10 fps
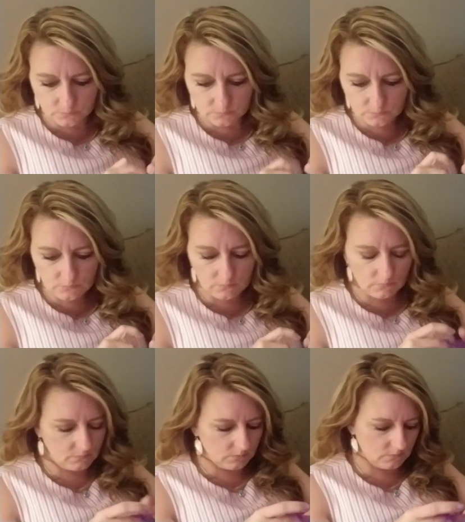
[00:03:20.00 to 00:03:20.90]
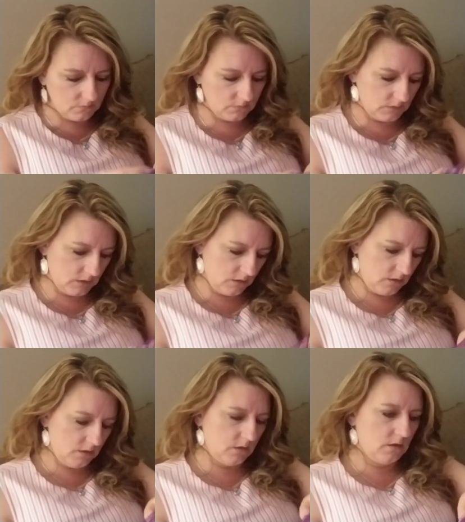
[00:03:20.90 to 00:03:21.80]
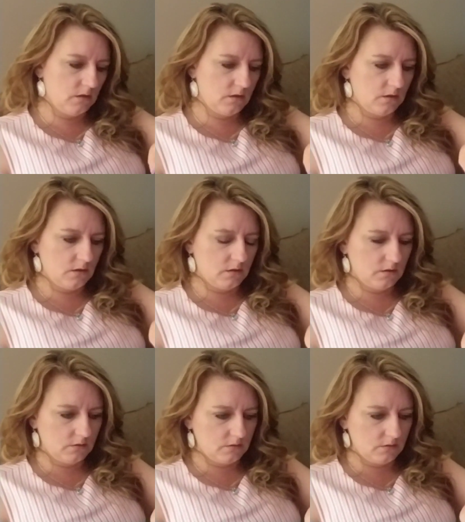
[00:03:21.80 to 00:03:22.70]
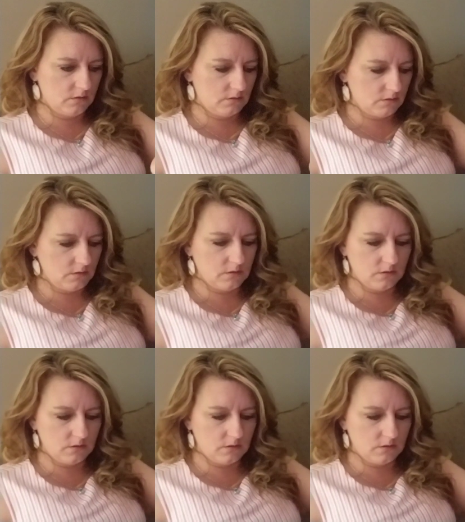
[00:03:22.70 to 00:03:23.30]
(silence)